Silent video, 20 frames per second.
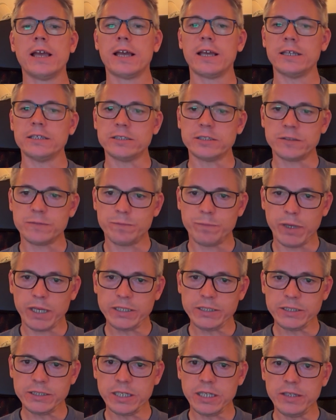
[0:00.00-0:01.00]

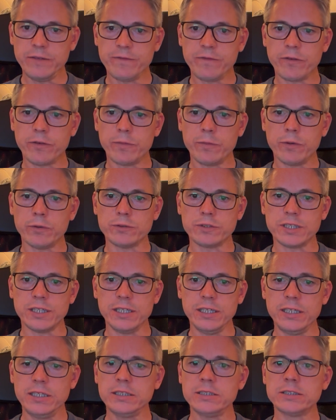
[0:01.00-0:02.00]
especially for
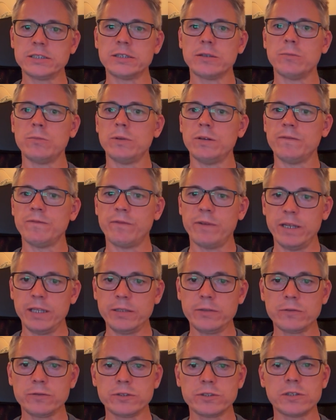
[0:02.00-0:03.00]
mosaics with
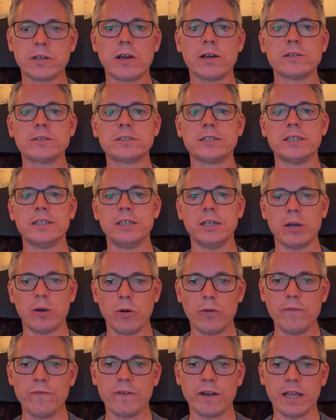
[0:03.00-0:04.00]
little stars in the
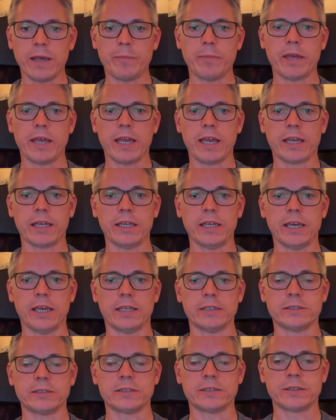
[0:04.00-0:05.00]
overlap
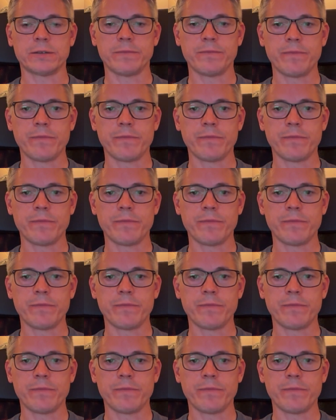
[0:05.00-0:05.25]
areas.